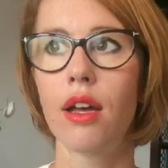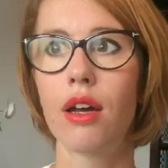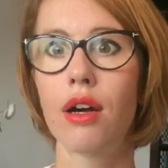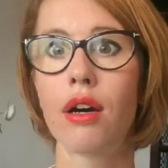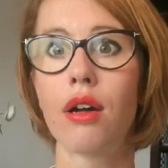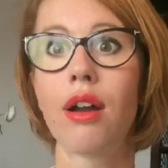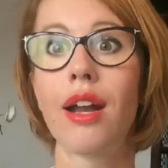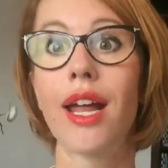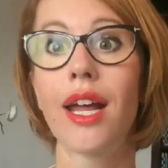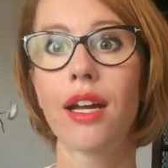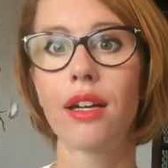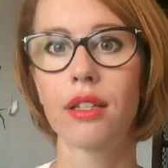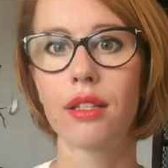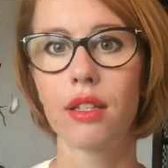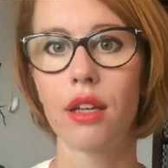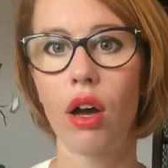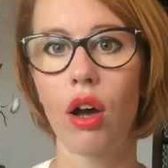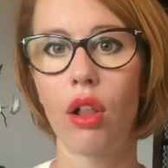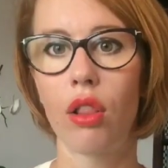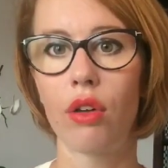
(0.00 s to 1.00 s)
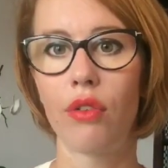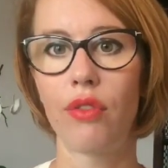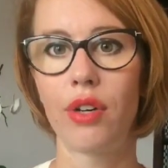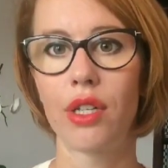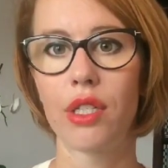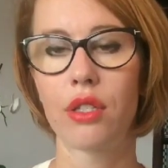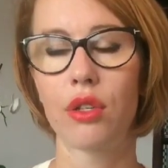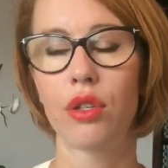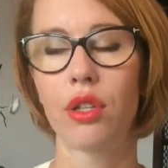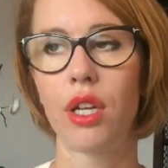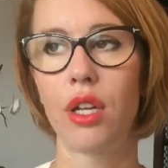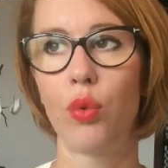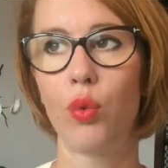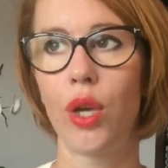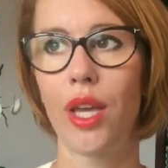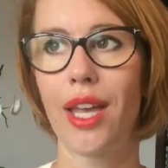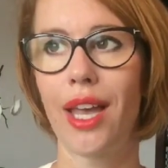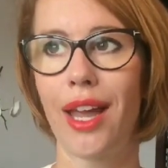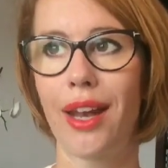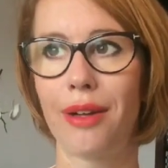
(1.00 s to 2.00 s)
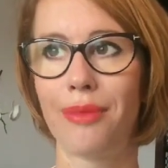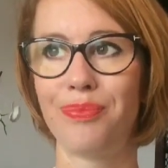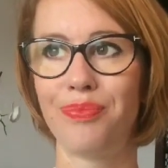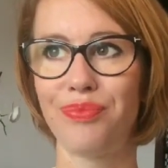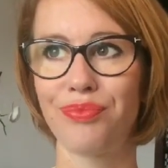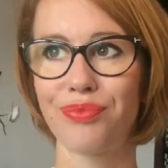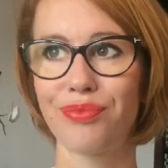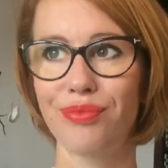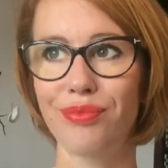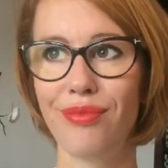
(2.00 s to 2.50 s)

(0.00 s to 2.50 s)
connect all of us so that we can